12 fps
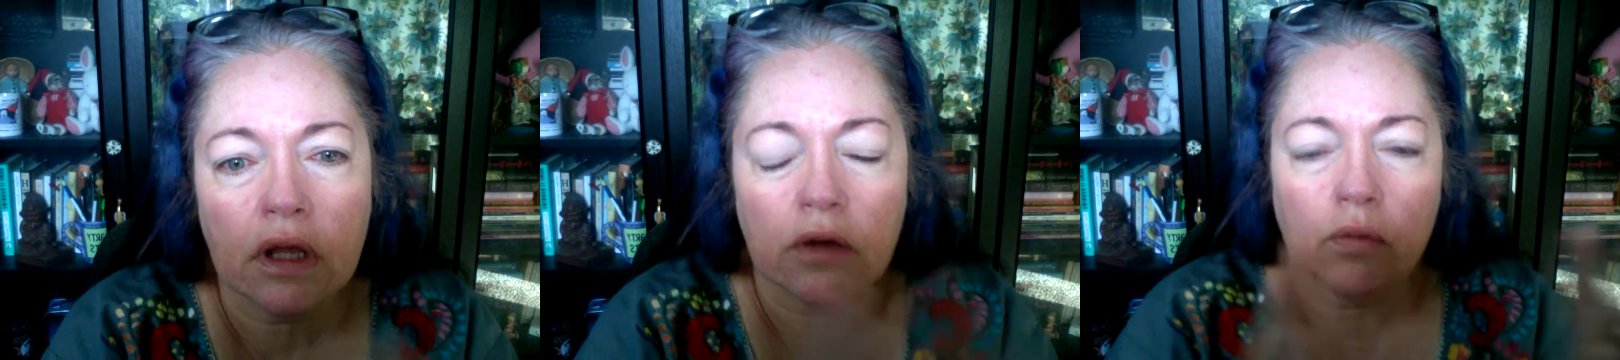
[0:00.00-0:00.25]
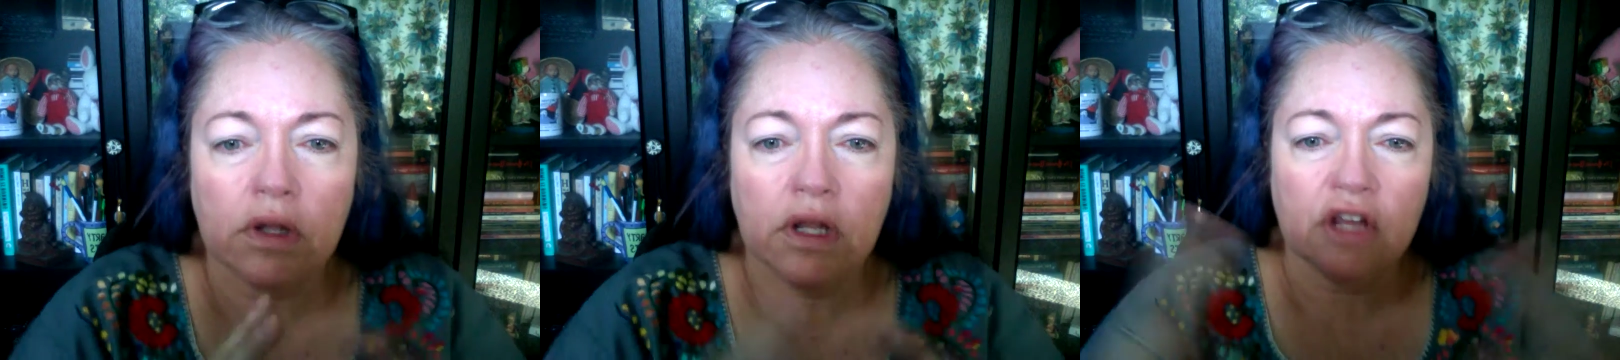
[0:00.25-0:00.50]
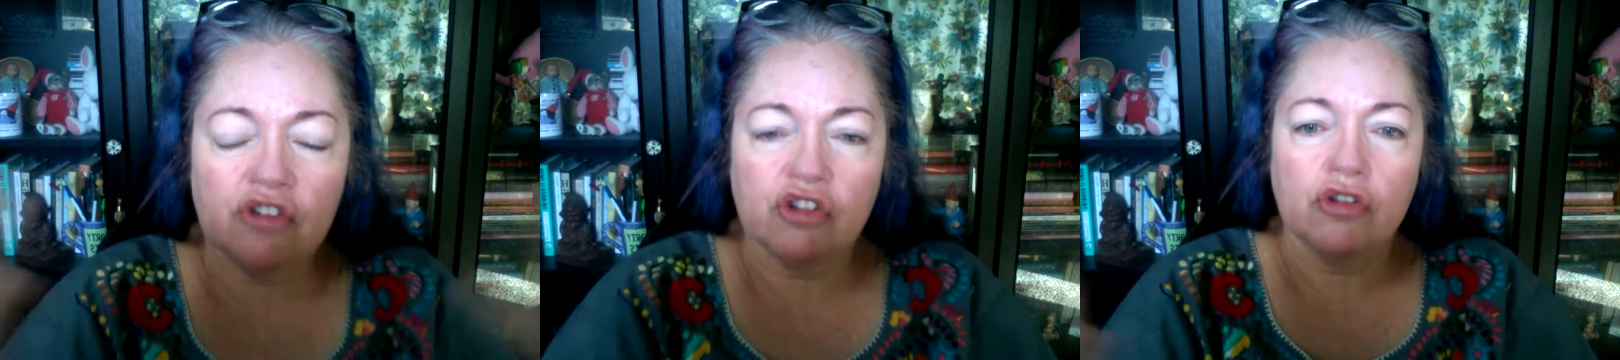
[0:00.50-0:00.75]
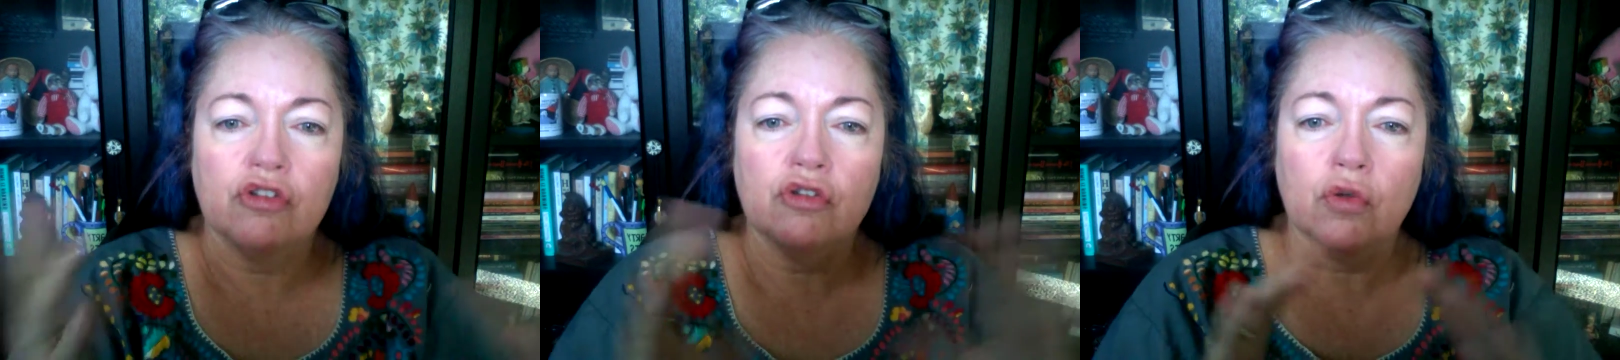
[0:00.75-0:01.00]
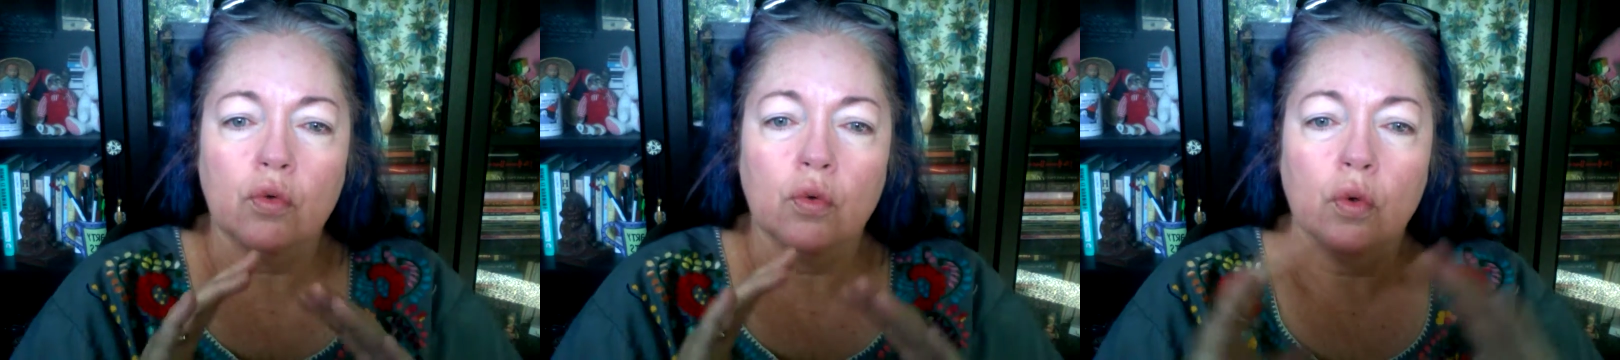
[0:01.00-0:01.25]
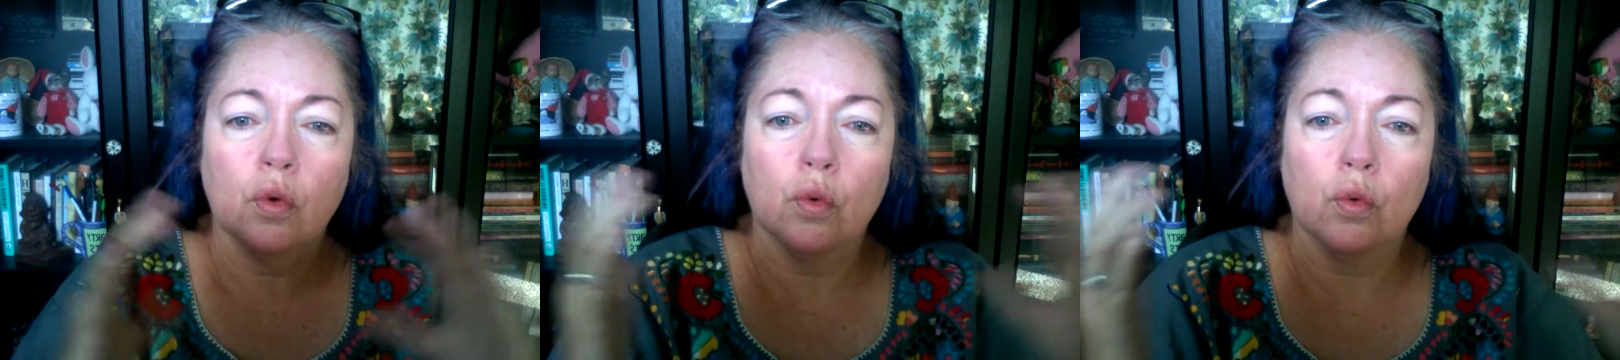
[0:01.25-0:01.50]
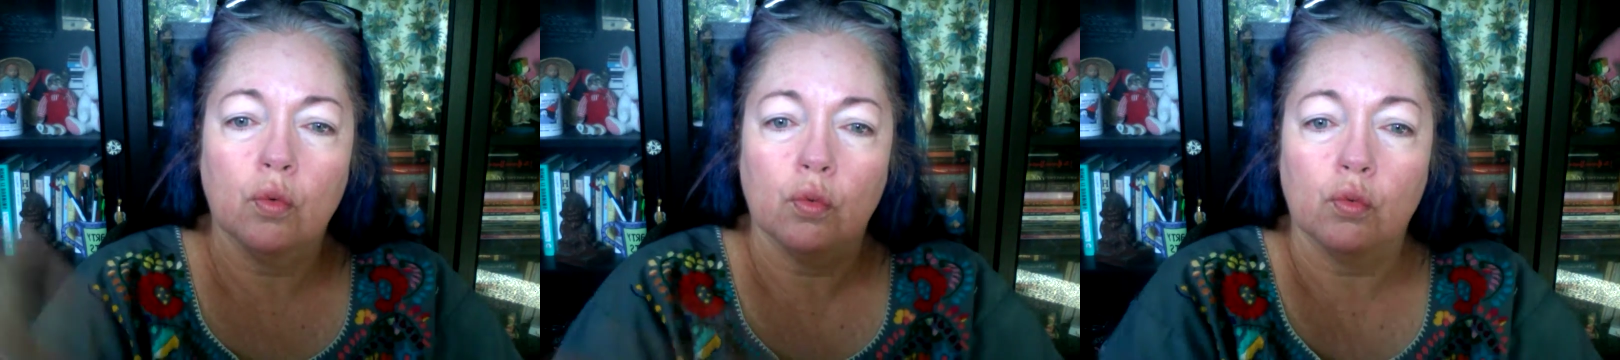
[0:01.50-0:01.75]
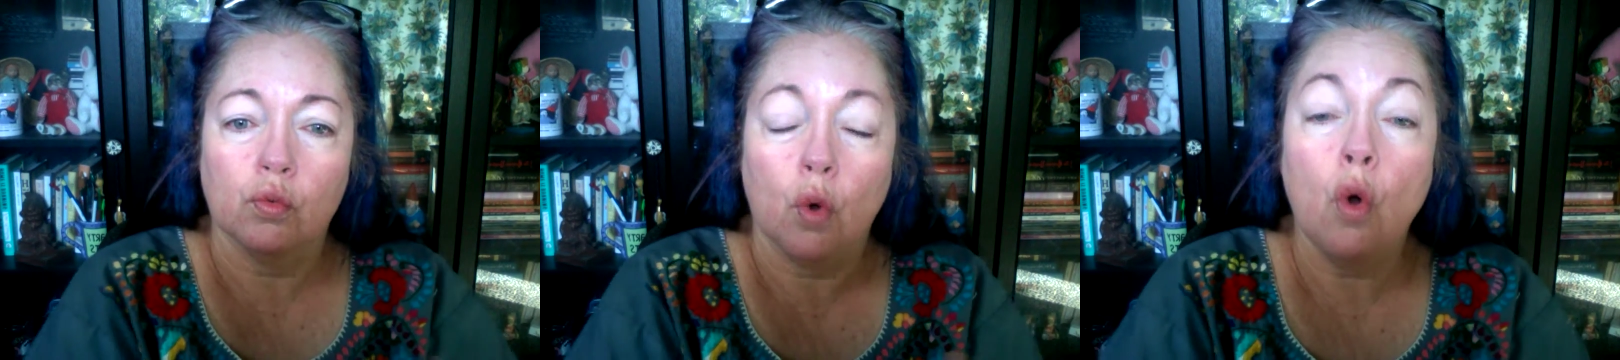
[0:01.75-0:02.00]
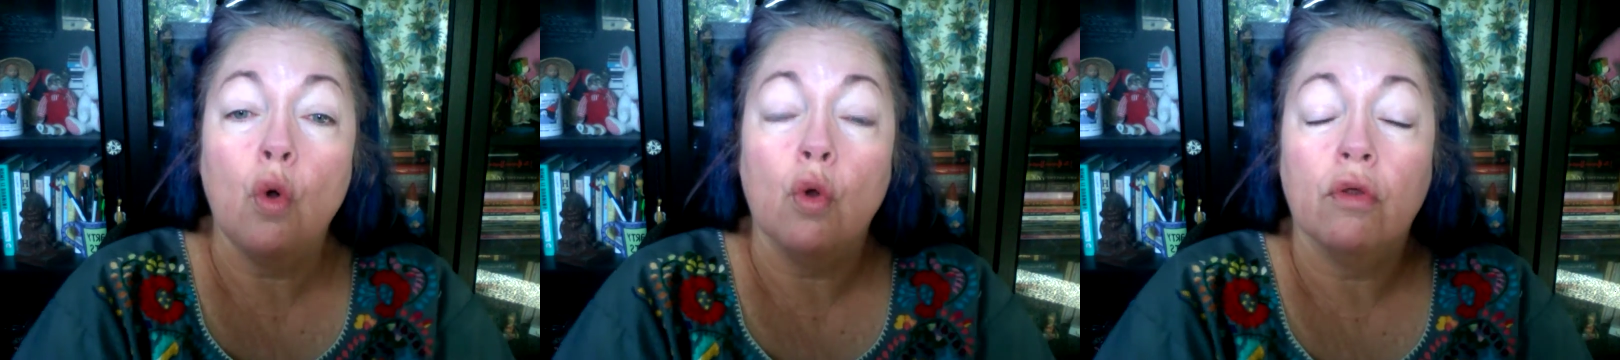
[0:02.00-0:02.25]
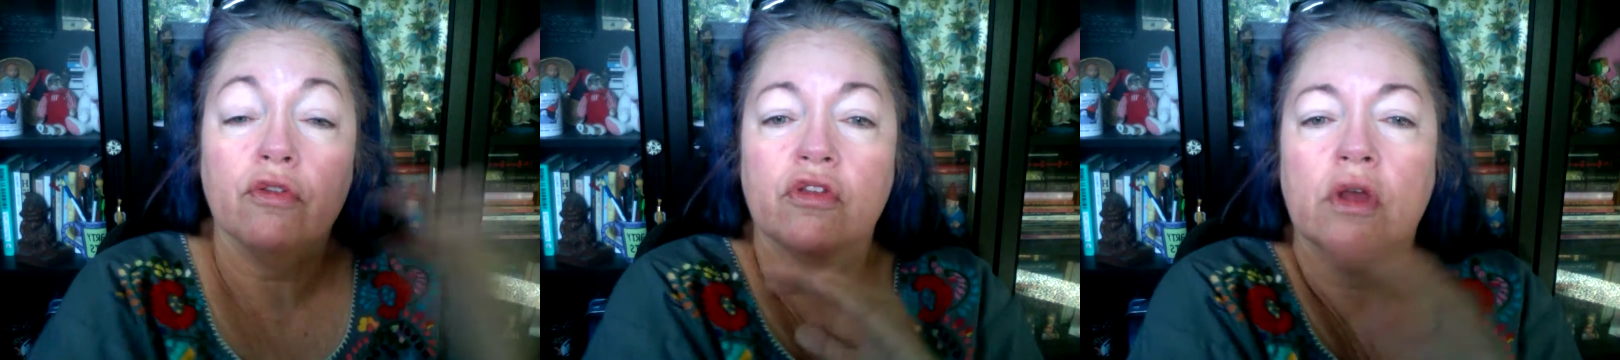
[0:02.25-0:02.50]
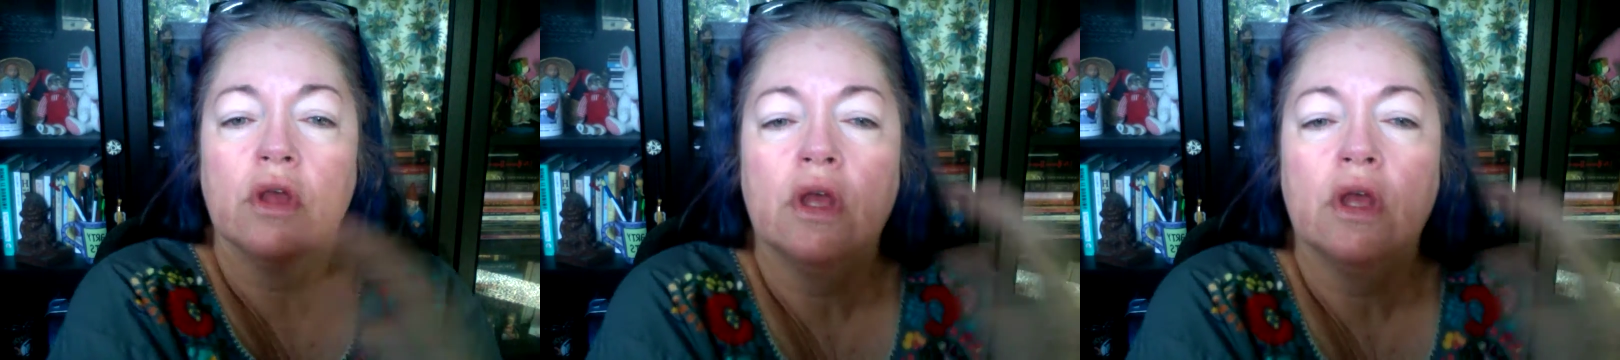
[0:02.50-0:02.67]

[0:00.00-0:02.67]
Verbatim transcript: in relation to roles